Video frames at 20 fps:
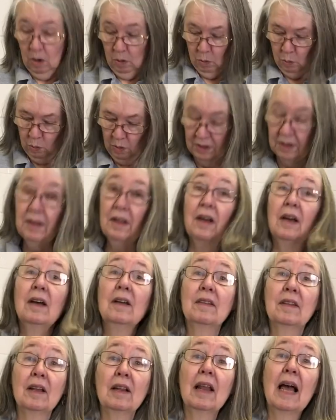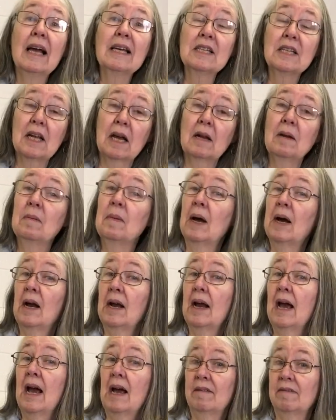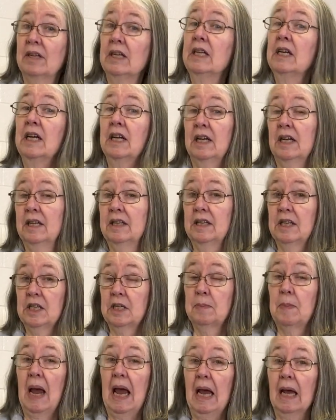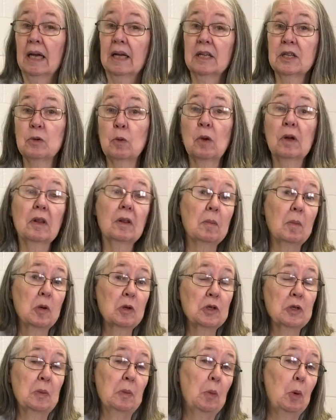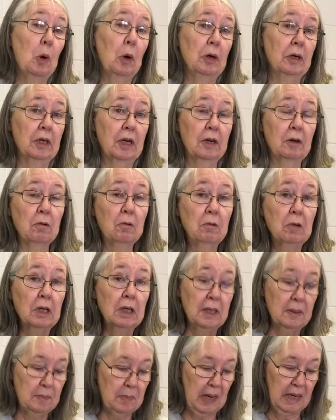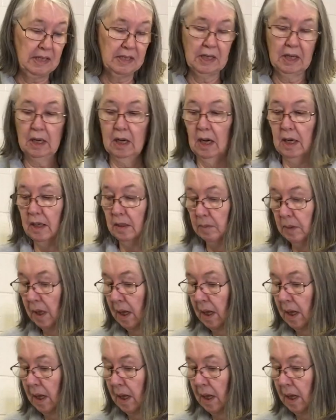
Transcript: One of the last item I have in this bag is one of the most important and a really basic item.